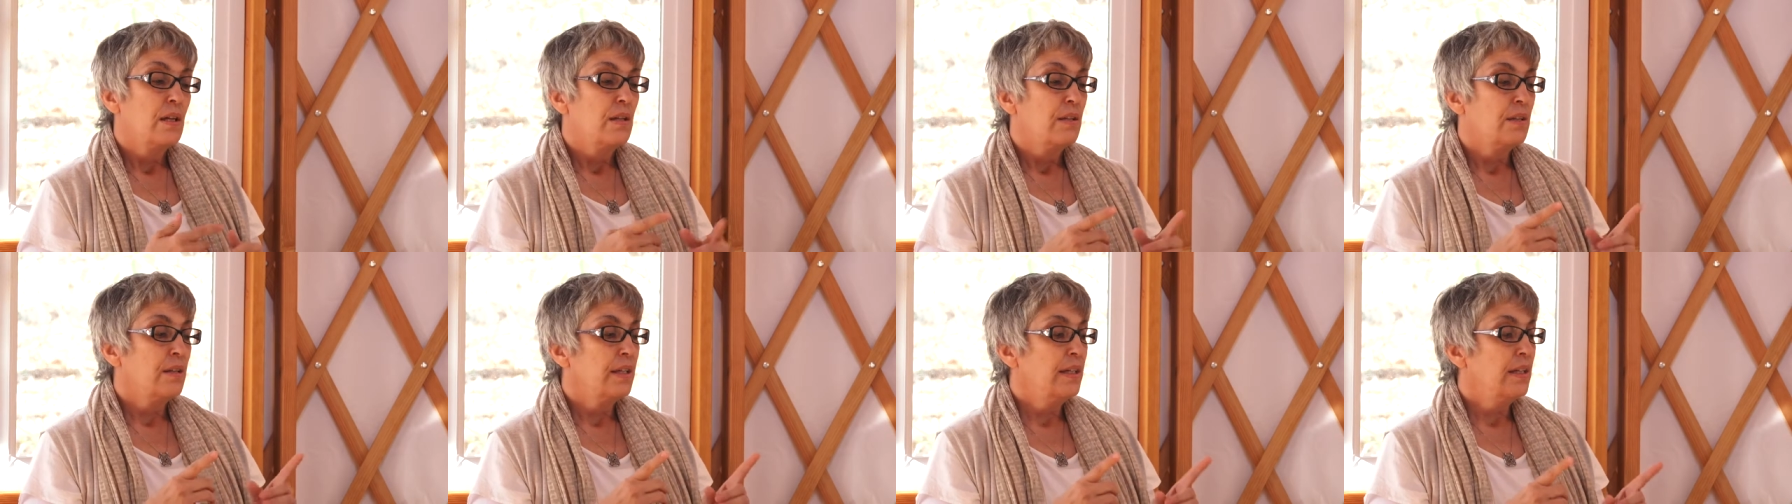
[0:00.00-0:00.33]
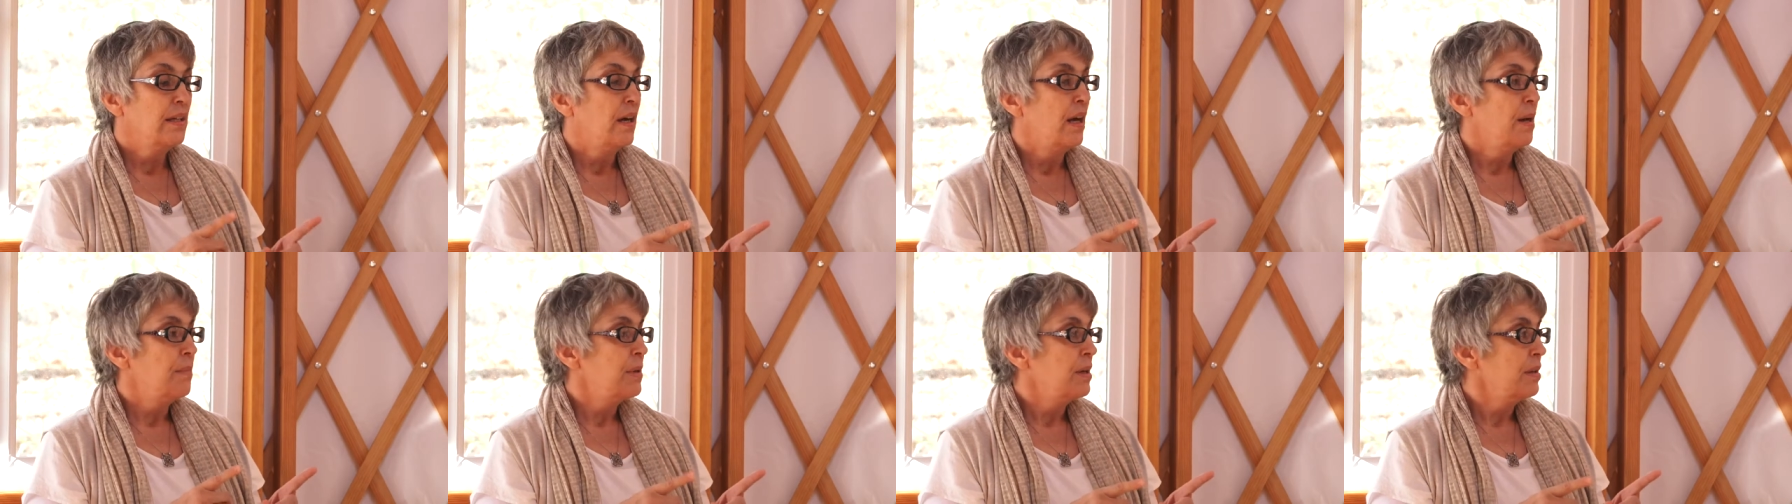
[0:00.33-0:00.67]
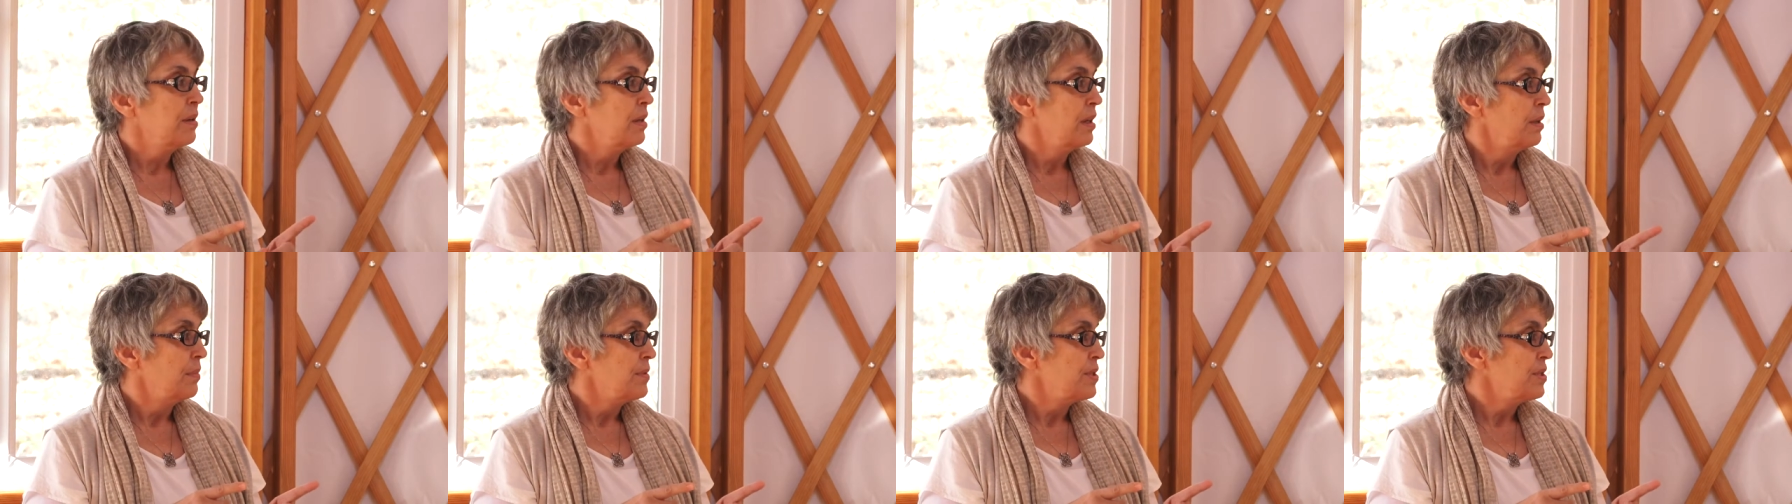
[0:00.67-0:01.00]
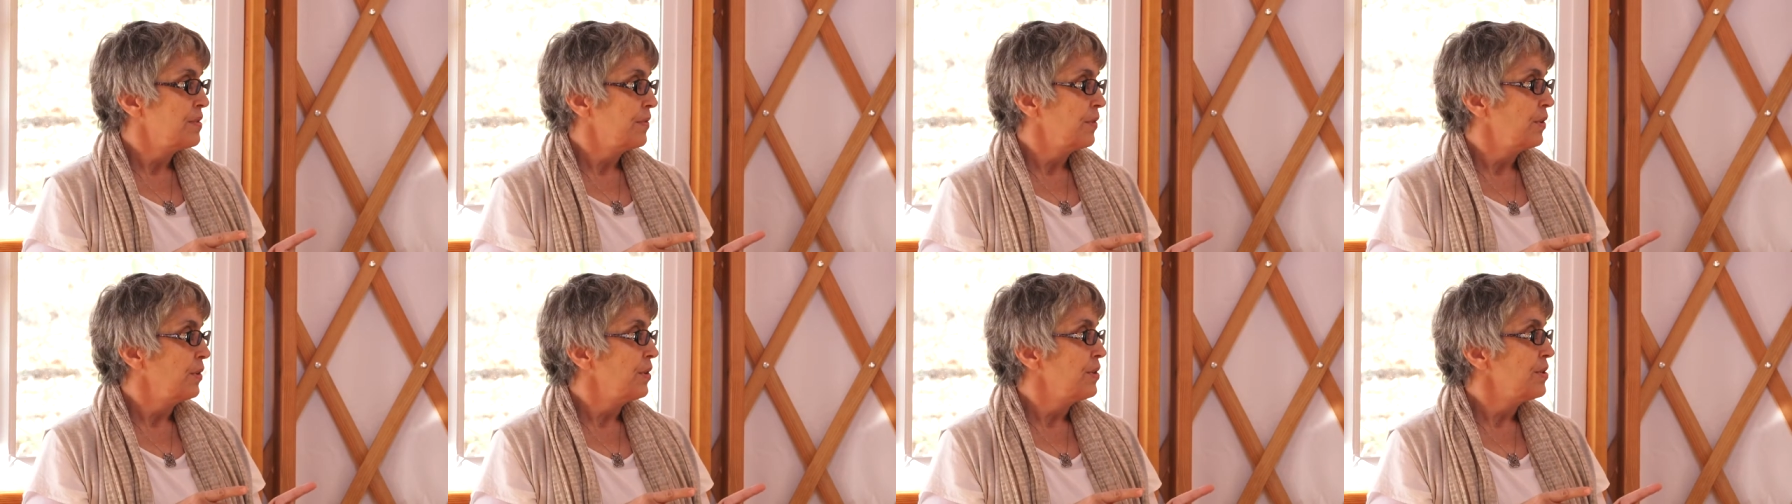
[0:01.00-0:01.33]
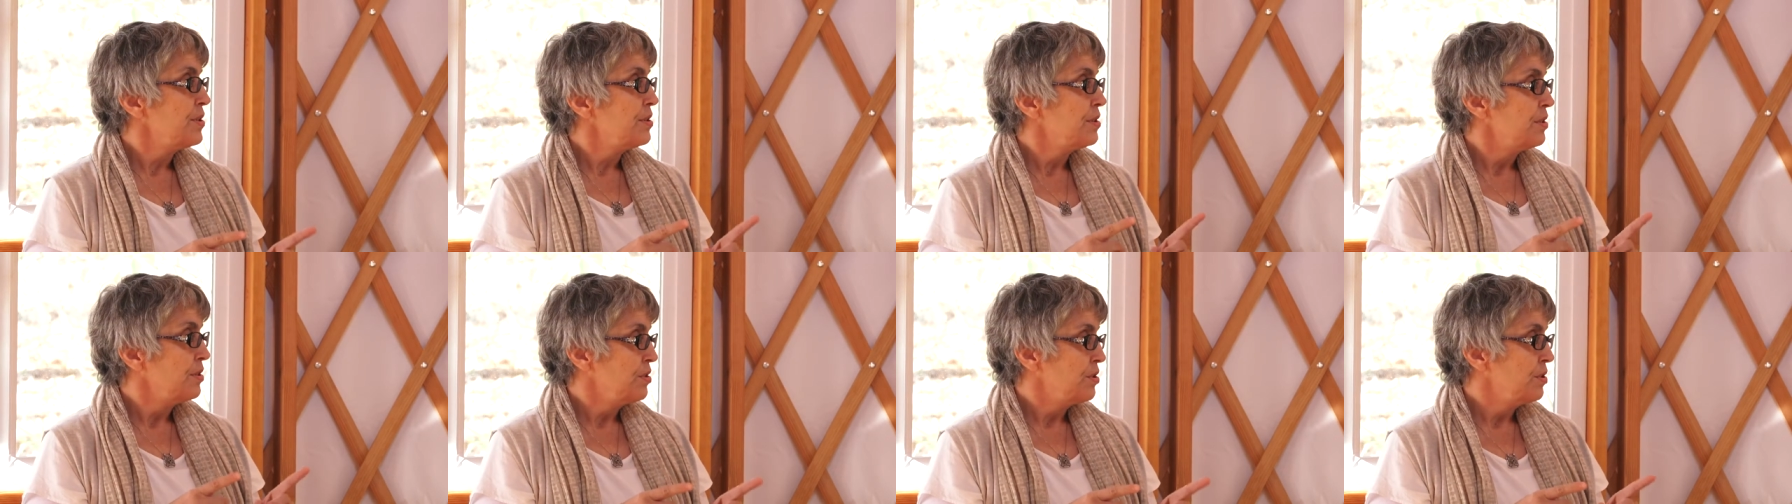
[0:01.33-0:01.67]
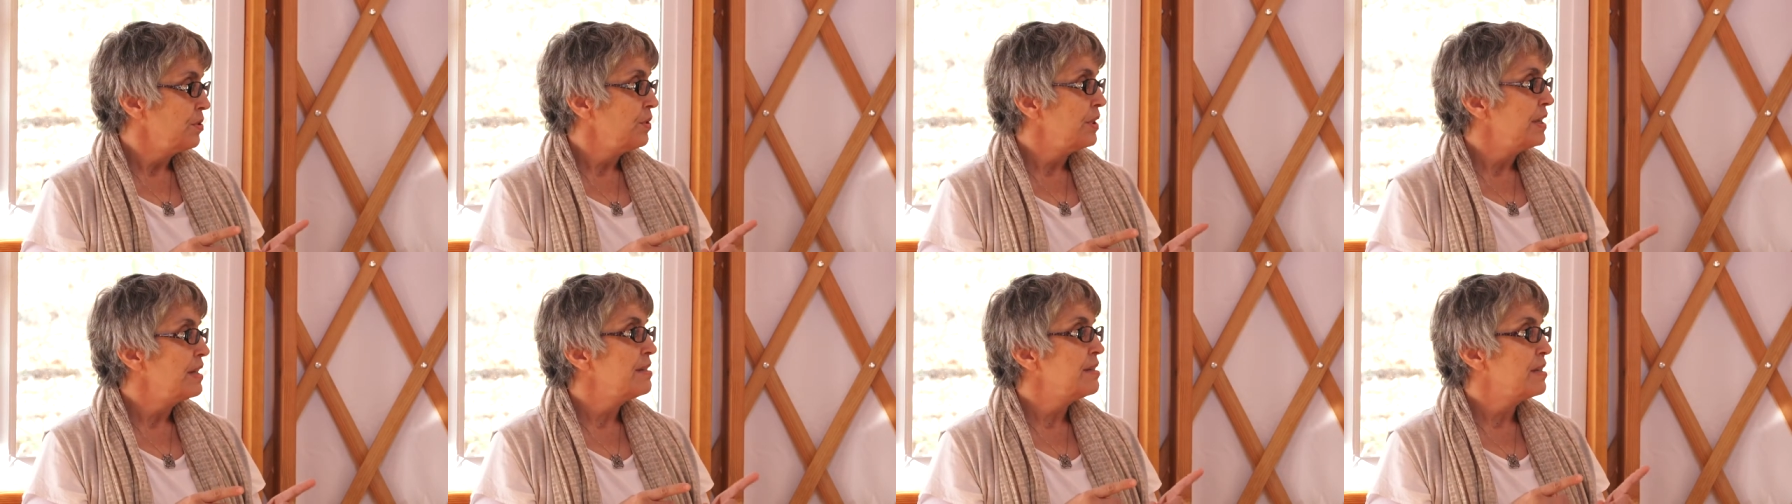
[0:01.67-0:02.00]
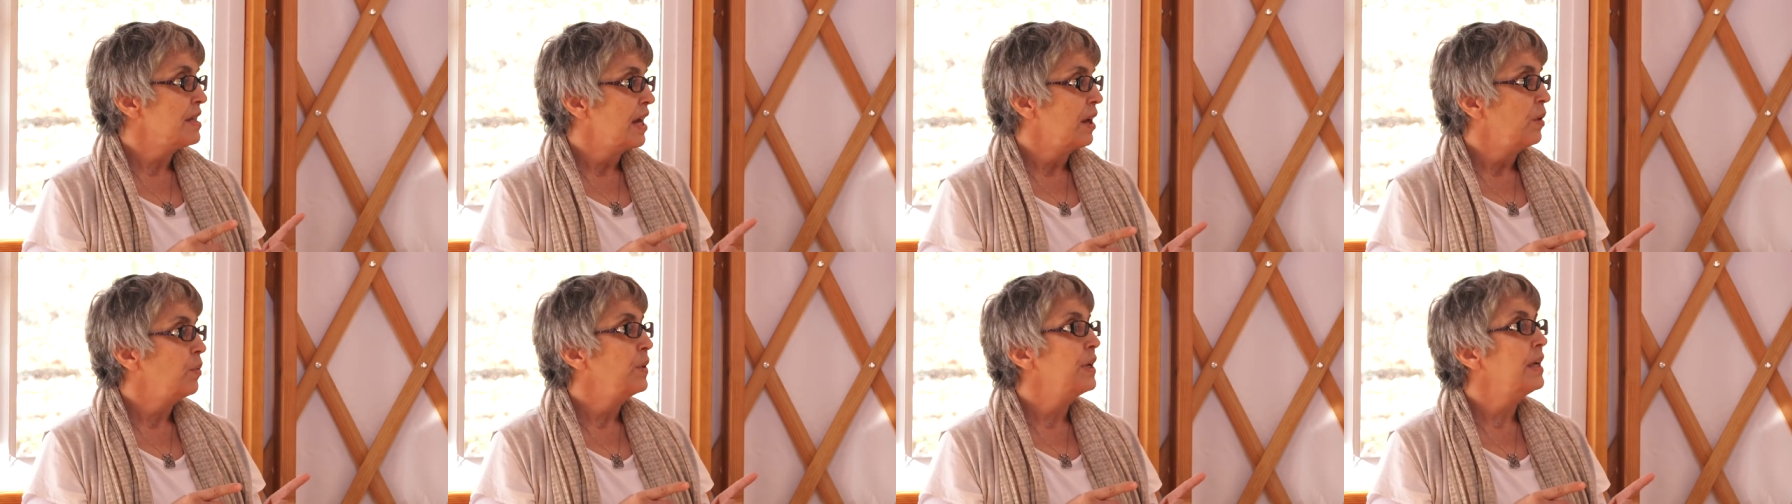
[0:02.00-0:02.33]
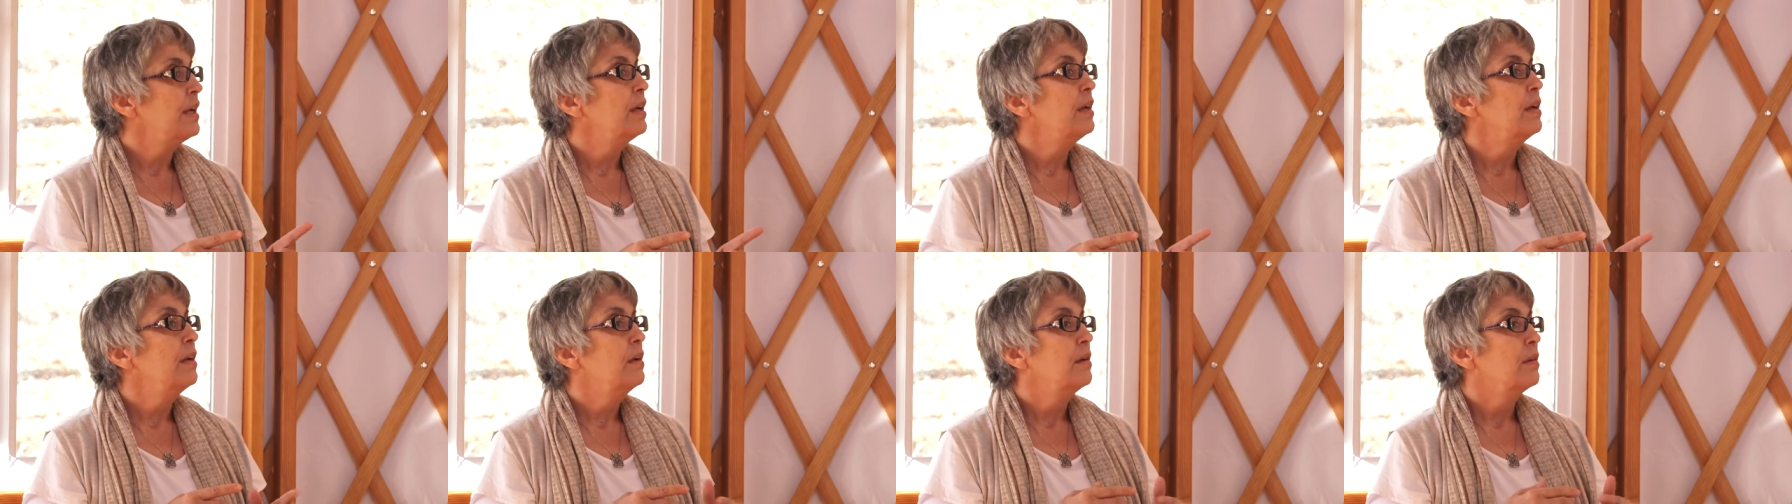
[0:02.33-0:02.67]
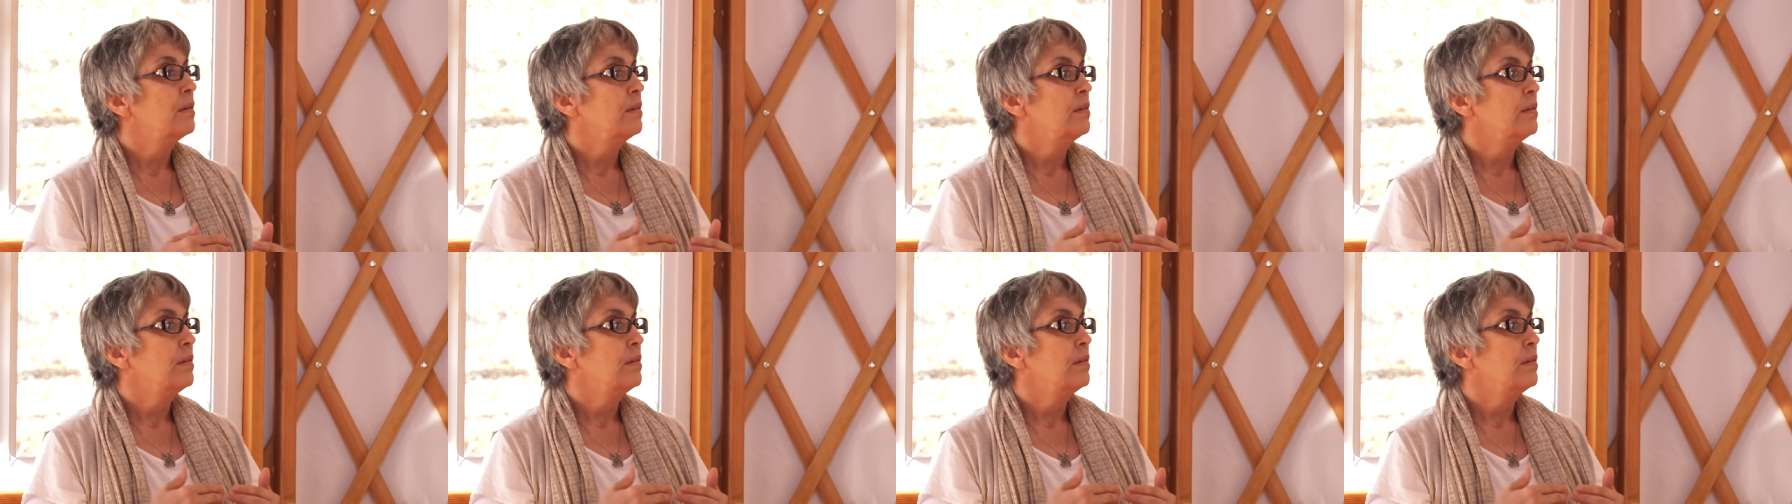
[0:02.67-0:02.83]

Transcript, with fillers: The yama comes first, the duties that we,